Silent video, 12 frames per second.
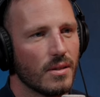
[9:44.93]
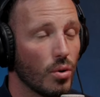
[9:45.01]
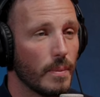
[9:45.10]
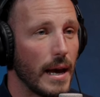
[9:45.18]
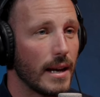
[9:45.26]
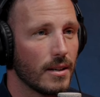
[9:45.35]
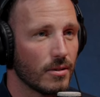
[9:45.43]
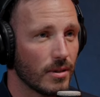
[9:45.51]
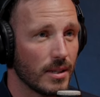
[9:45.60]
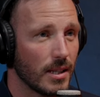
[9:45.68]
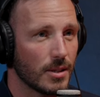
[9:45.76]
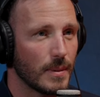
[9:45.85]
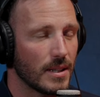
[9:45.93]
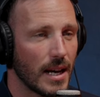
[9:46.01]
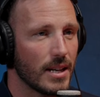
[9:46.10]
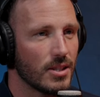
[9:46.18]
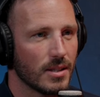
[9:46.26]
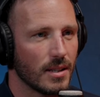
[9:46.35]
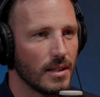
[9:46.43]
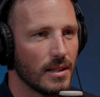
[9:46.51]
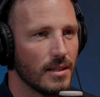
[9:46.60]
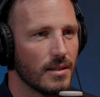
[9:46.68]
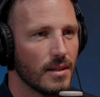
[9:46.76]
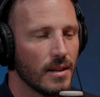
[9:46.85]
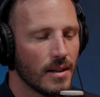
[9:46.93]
or pay increase expectations at least,